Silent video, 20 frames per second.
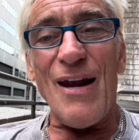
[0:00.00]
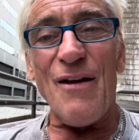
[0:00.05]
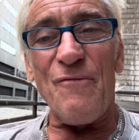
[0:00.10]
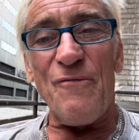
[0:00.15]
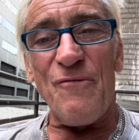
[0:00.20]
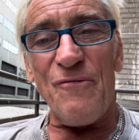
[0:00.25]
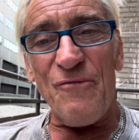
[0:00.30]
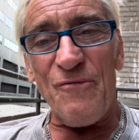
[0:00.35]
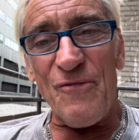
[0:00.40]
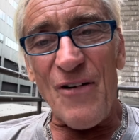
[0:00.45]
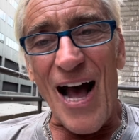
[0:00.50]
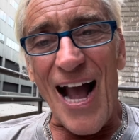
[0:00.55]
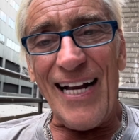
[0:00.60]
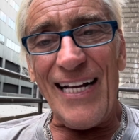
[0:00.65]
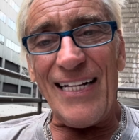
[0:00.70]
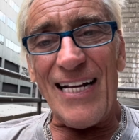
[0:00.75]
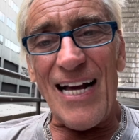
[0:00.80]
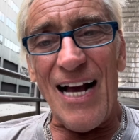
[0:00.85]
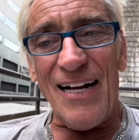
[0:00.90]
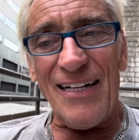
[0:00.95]
to
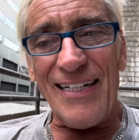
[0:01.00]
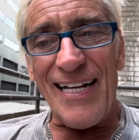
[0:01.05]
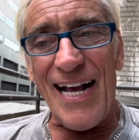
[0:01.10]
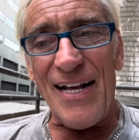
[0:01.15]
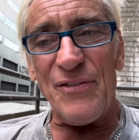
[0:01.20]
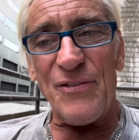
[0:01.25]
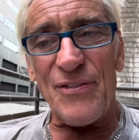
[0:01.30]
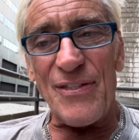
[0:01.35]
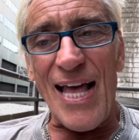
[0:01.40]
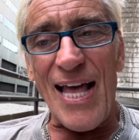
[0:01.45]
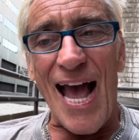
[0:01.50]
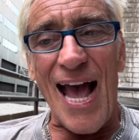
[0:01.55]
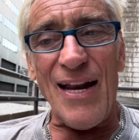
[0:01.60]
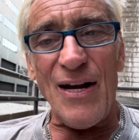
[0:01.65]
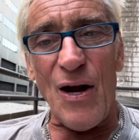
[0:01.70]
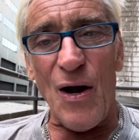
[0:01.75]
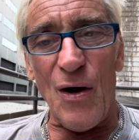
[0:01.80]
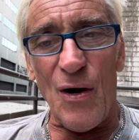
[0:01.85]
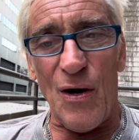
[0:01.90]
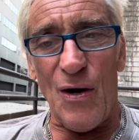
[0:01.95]
fight against that
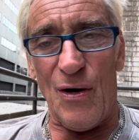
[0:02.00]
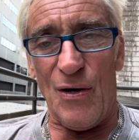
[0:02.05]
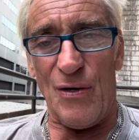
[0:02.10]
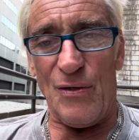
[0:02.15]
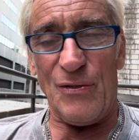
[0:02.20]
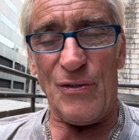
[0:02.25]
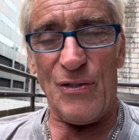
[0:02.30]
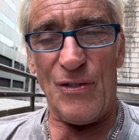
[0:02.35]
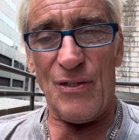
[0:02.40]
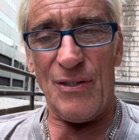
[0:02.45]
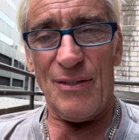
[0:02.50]
urge.